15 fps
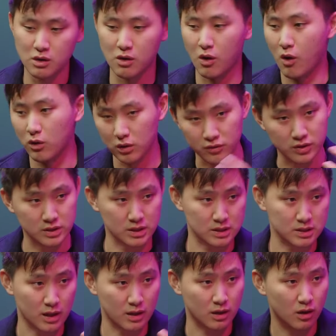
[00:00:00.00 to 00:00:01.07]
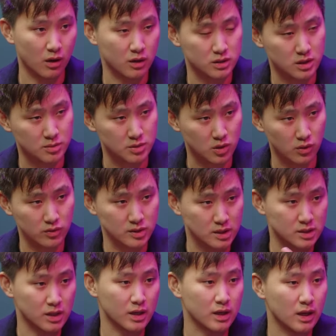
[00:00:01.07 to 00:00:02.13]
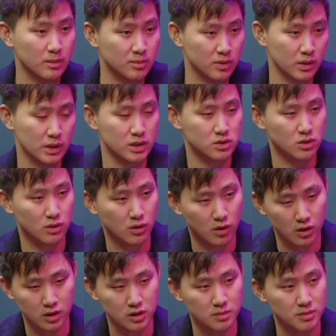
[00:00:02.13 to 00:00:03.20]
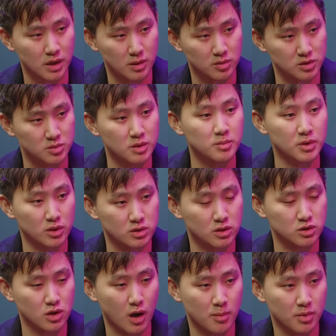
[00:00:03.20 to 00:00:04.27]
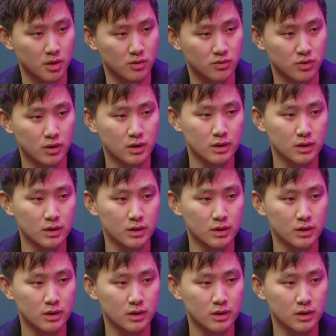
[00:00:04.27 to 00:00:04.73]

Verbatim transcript: all of these exciting concepts and all these exciting capabilities are going to be able to be built on top of.